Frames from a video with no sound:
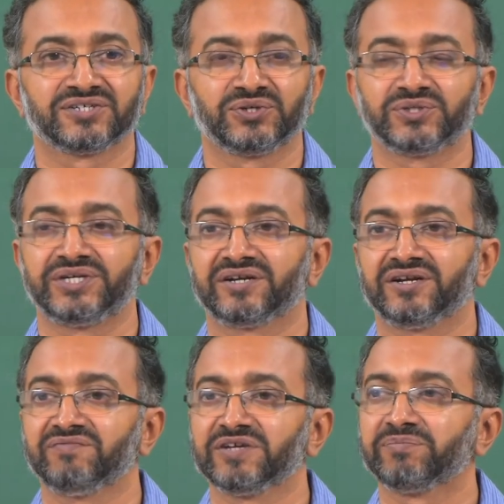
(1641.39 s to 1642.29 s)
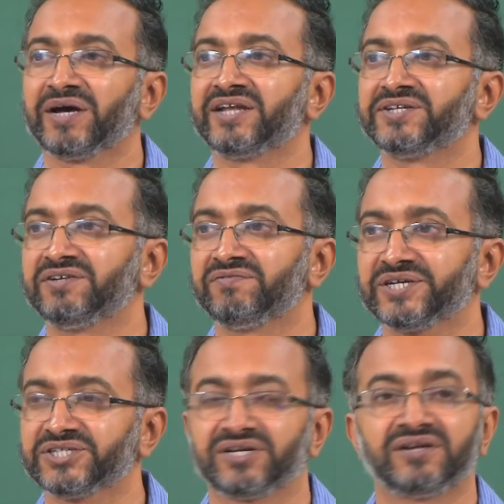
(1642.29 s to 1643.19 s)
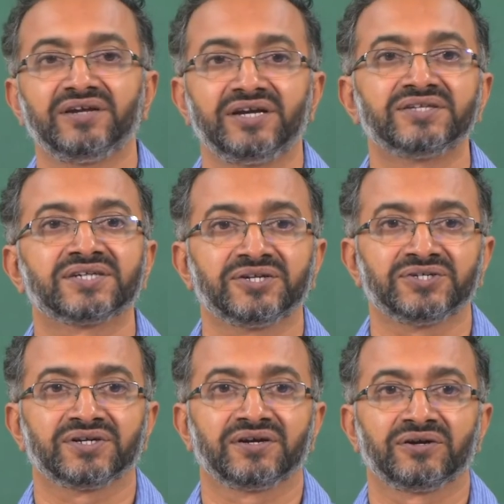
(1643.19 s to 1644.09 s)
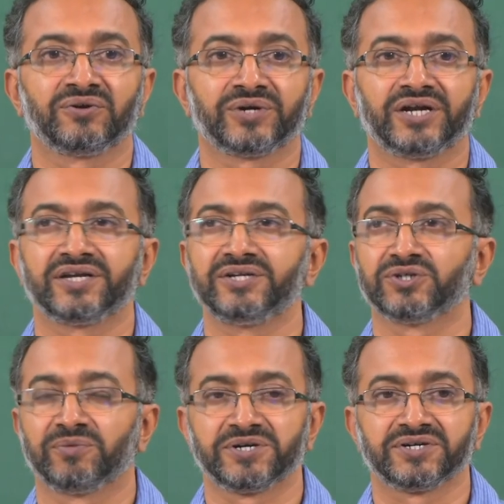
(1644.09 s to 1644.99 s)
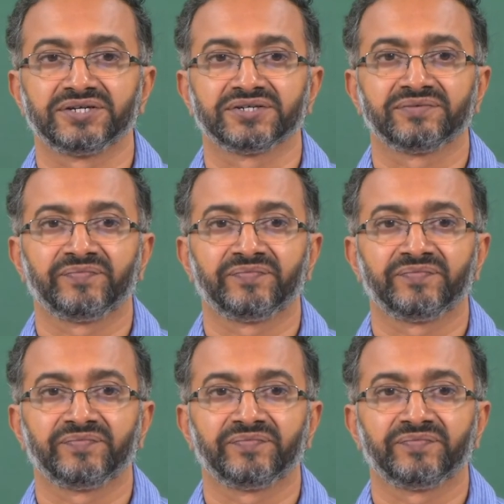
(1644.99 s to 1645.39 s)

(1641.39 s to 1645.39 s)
associated with managing friction in such rotating geometries.